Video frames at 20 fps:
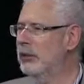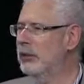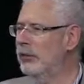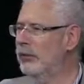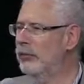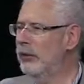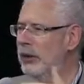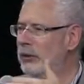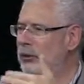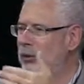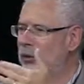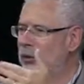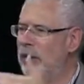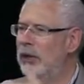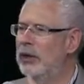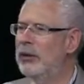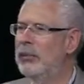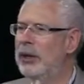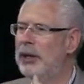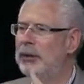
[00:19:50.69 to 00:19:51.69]
In fact, to
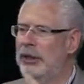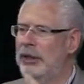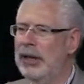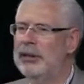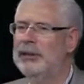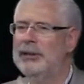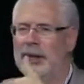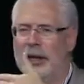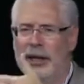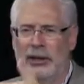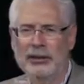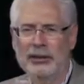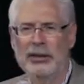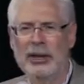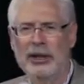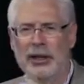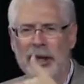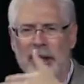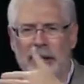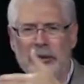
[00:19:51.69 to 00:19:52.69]
think about that test
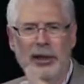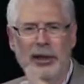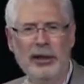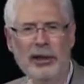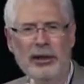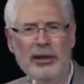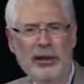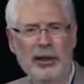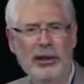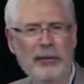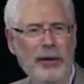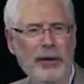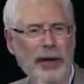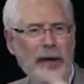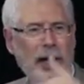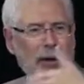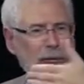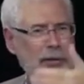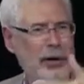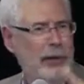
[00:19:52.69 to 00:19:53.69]
as anything of I
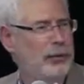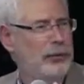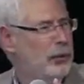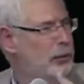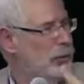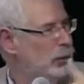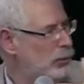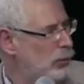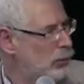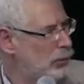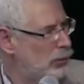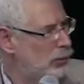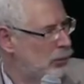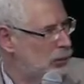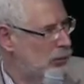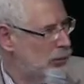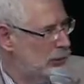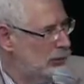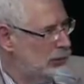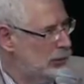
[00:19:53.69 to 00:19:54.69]
got revenue and
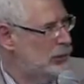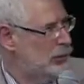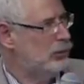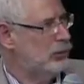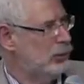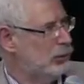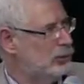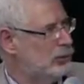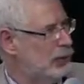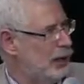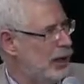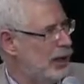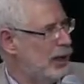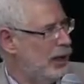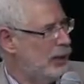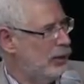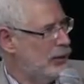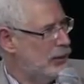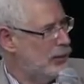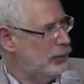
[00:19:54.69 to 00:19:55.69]
users, at least early
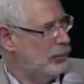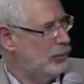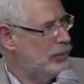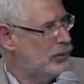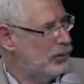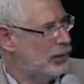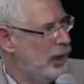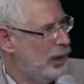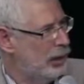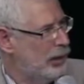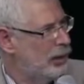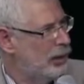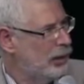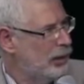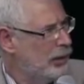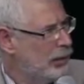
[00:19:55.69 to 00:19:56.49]
on, is a mistake.